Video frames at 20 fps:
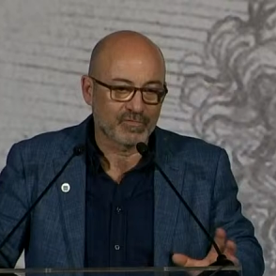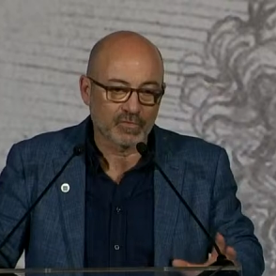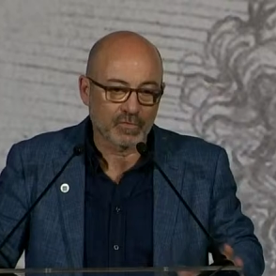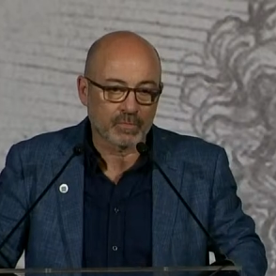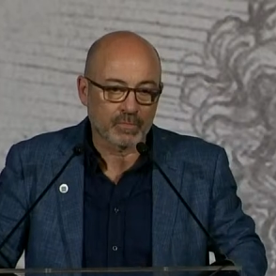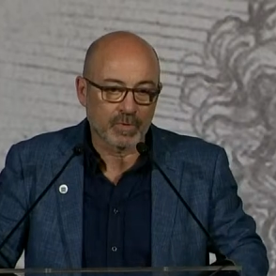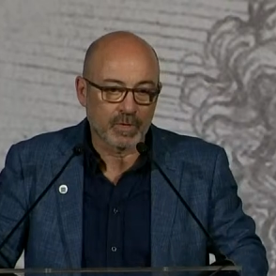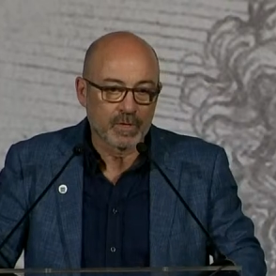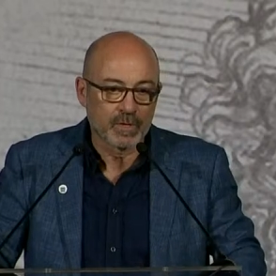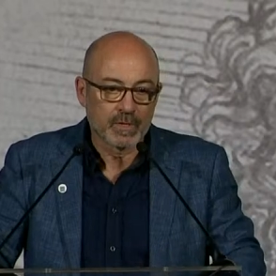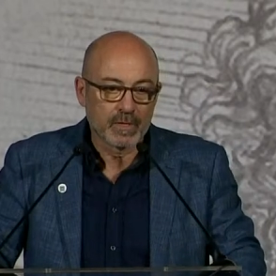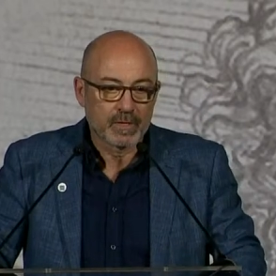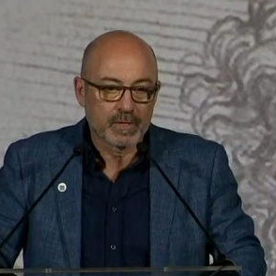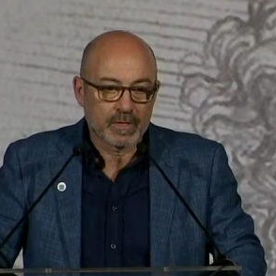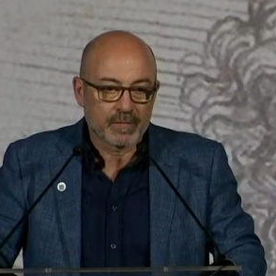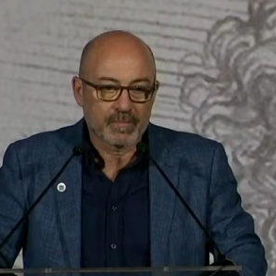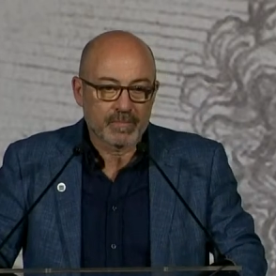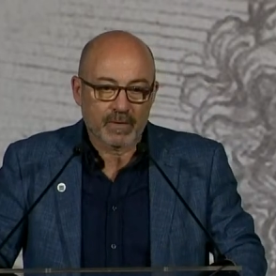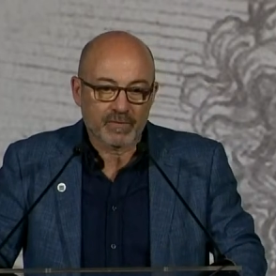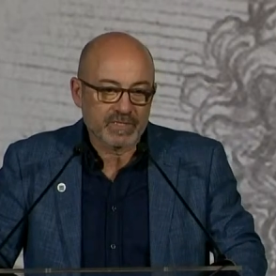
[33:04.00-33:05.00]

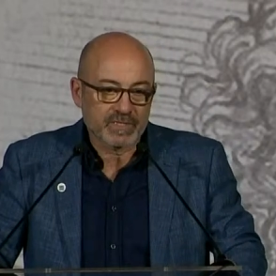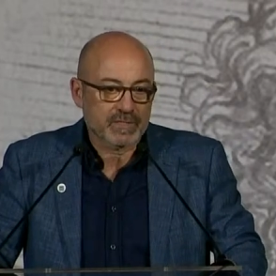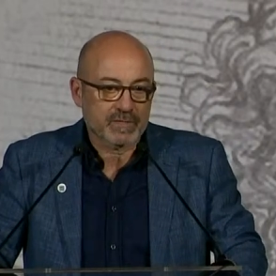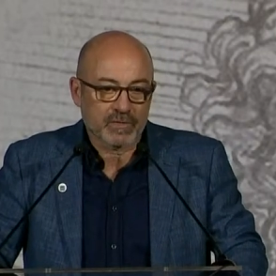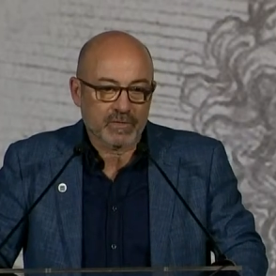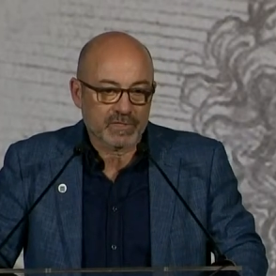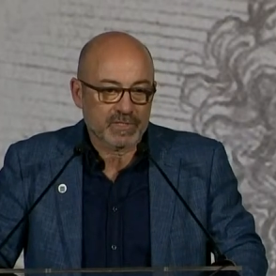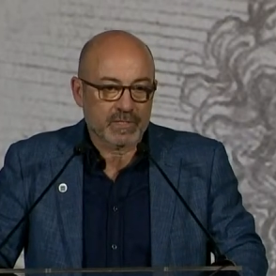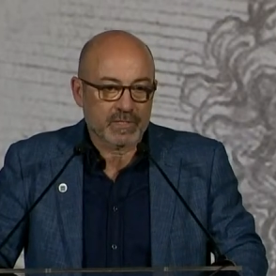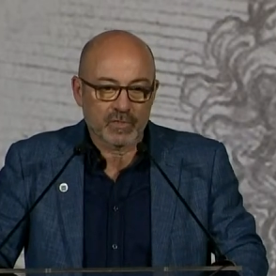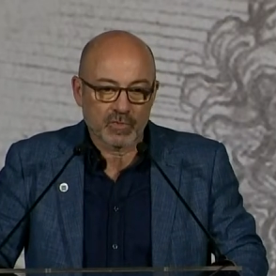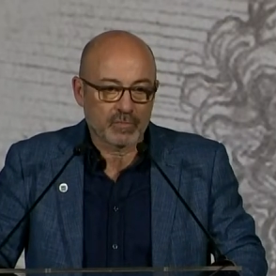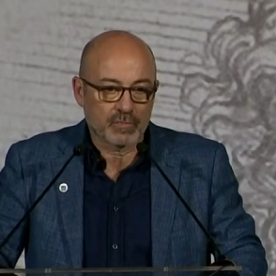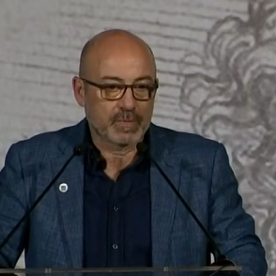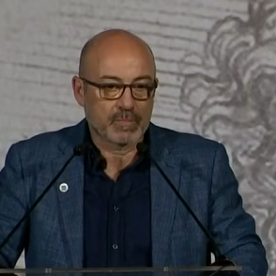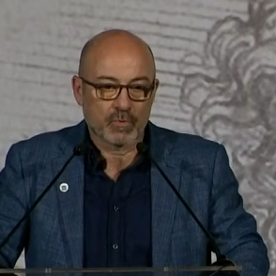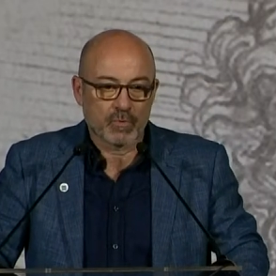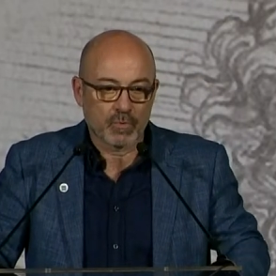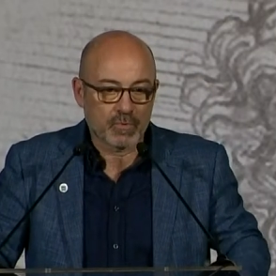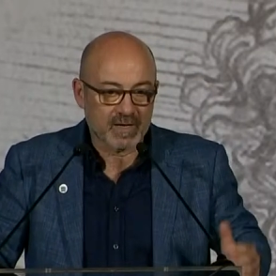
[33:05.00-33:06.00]
oversimplifies or too
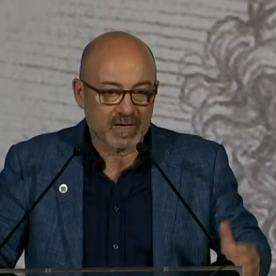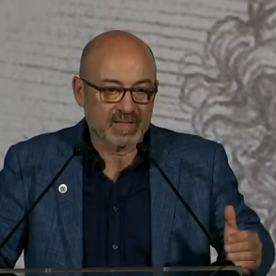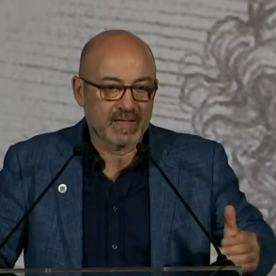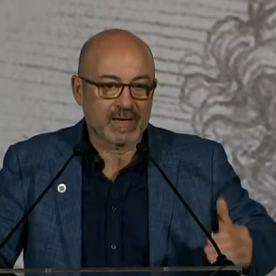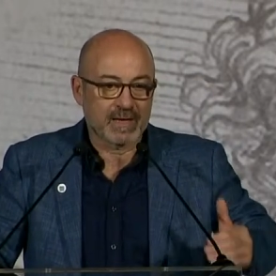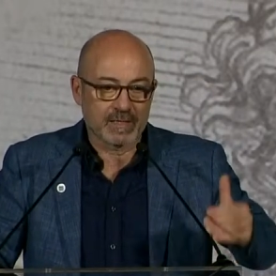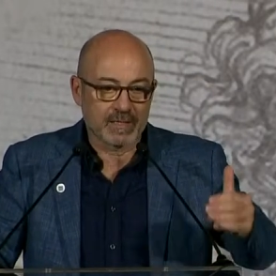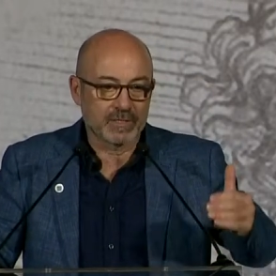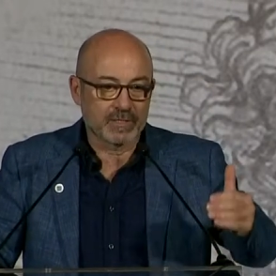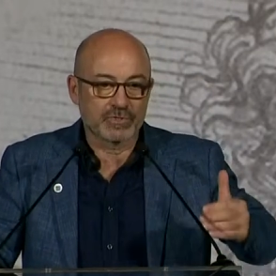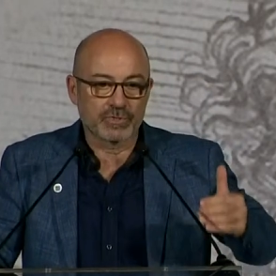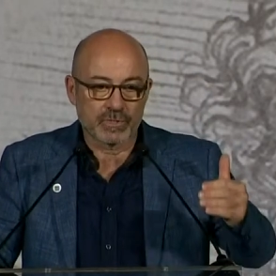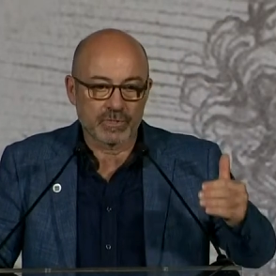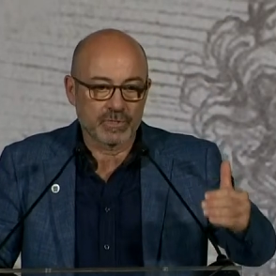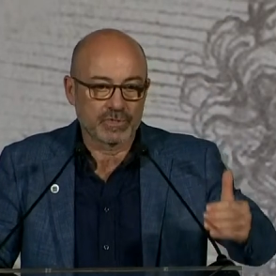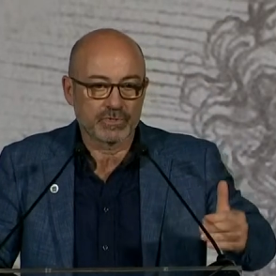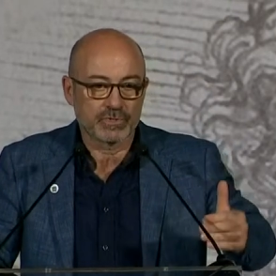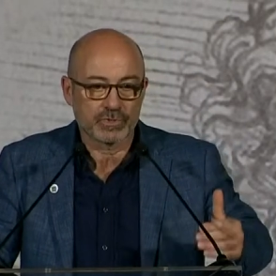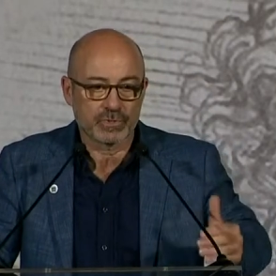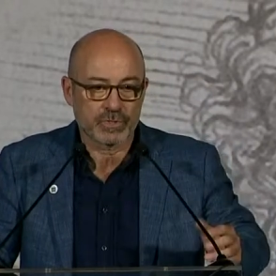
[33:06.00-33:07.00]
smart,
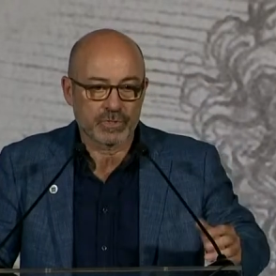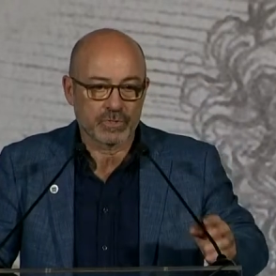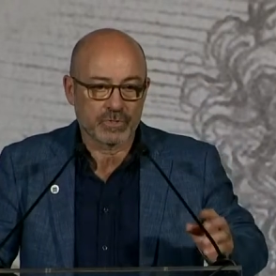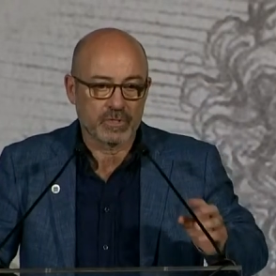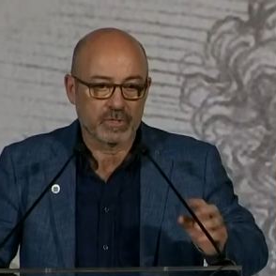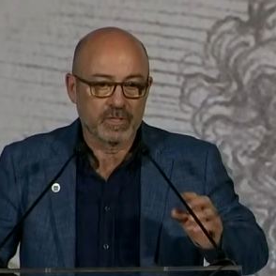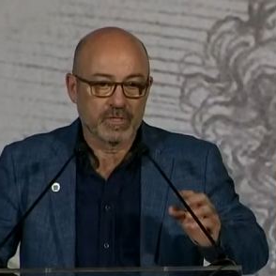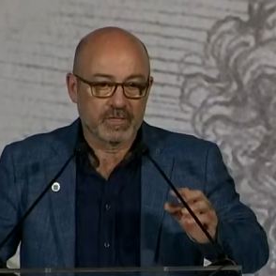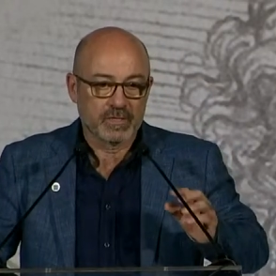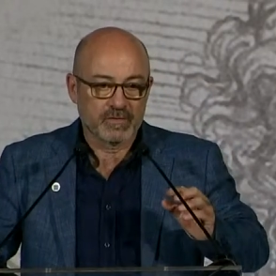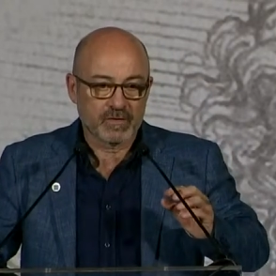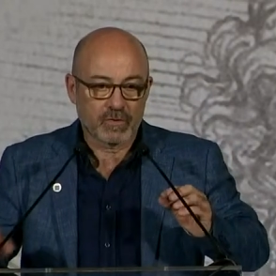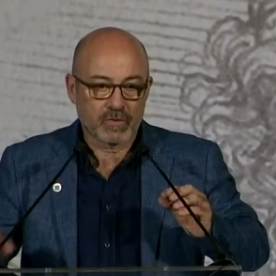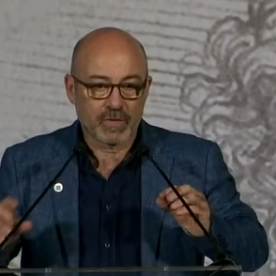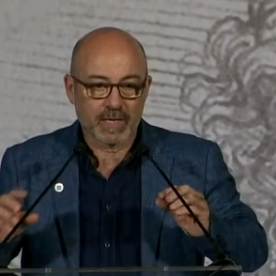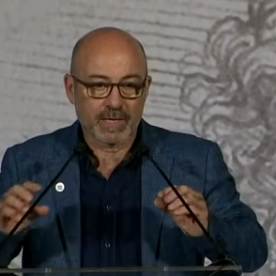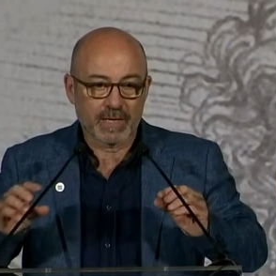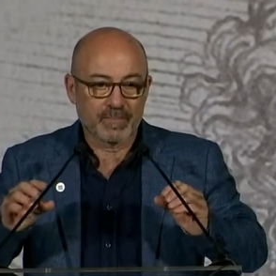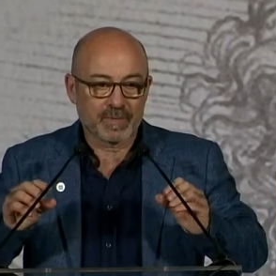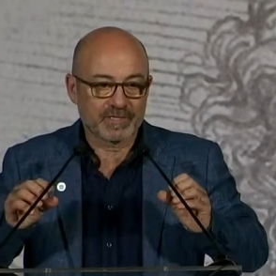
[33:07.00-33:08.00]
but we have to
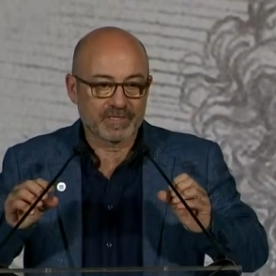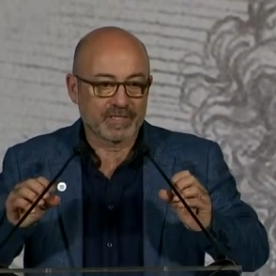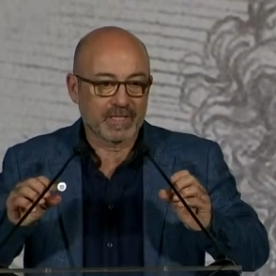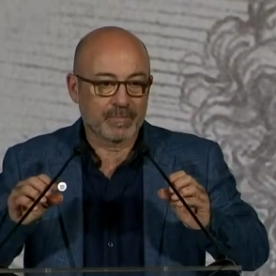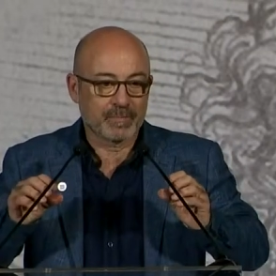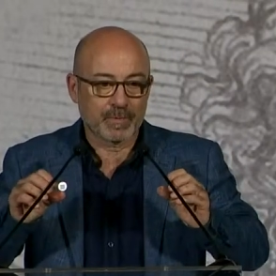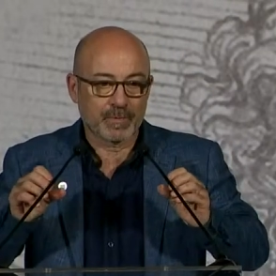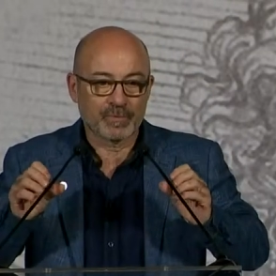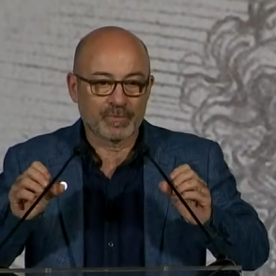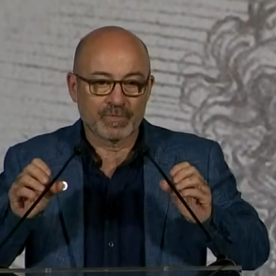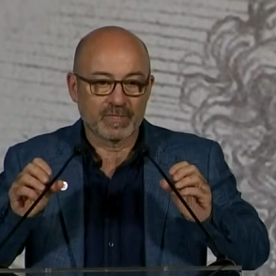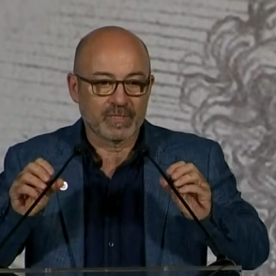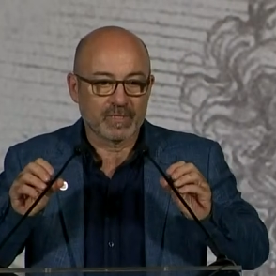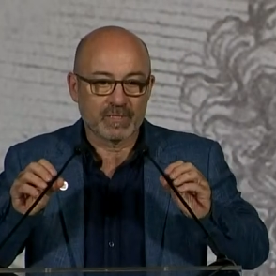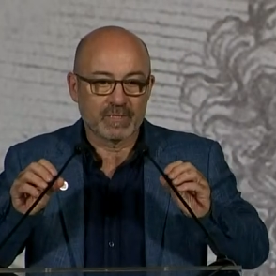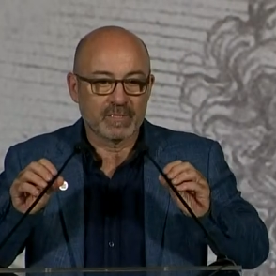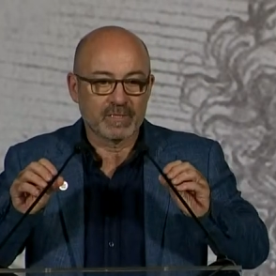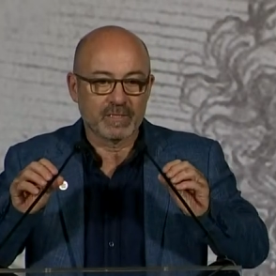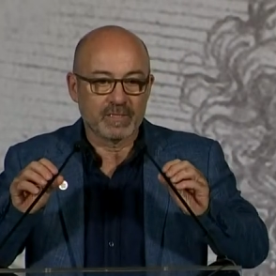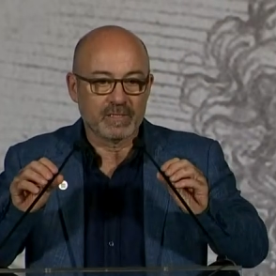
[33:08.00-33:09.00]
analyze it
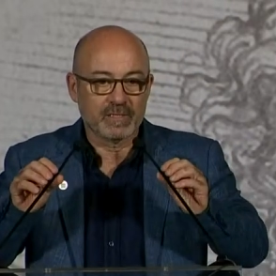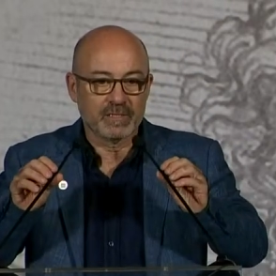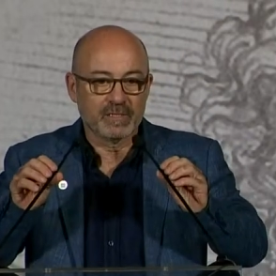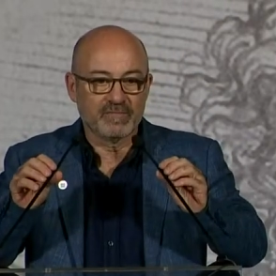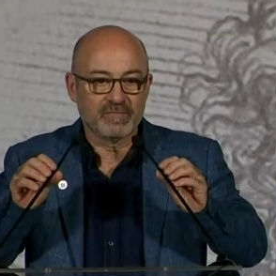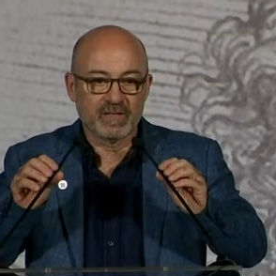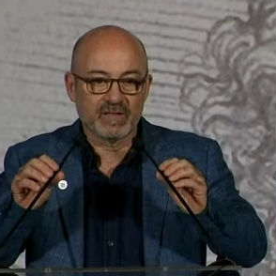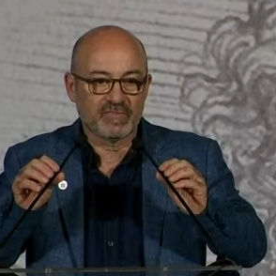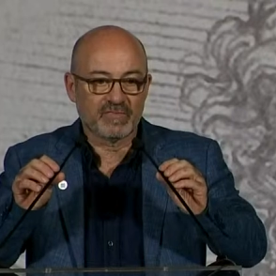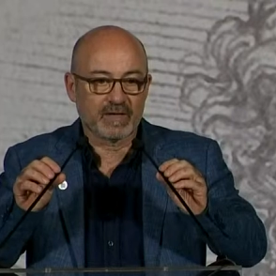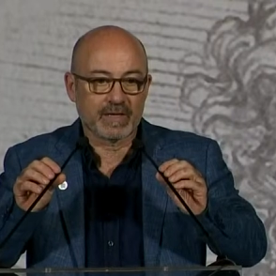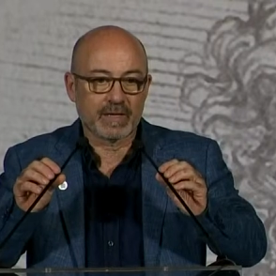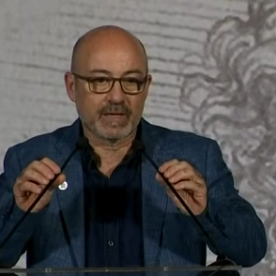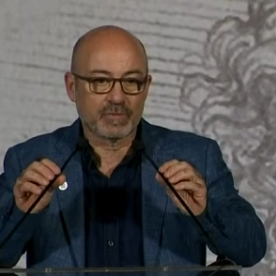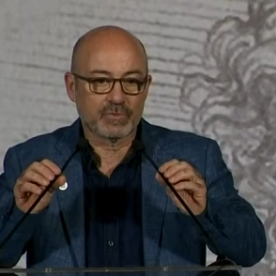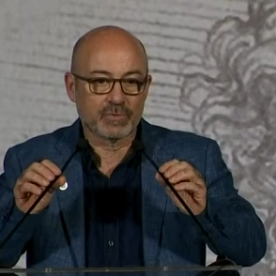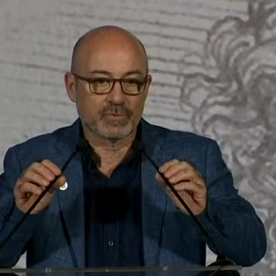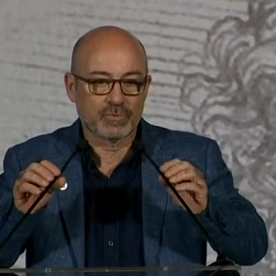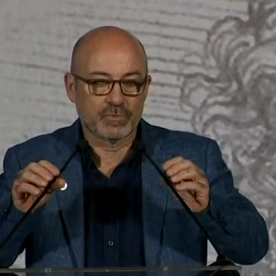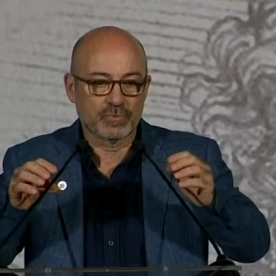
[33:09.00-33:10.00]
day in, day out,
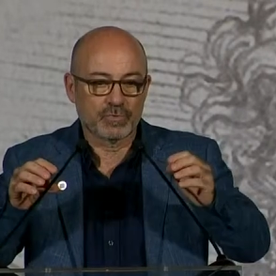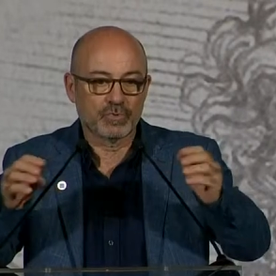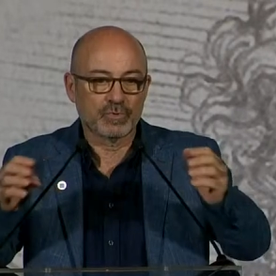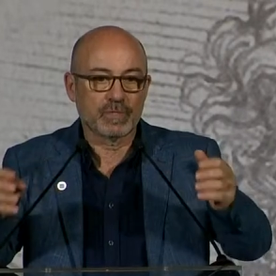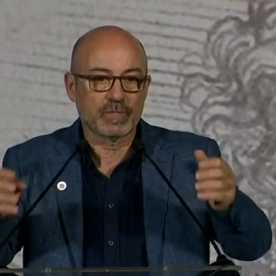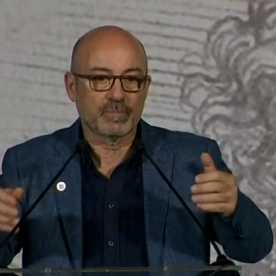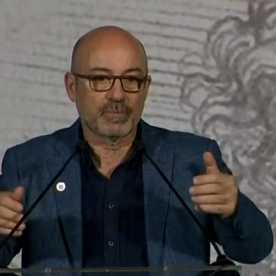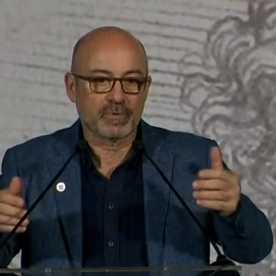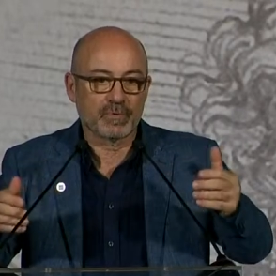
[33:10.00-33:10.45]
and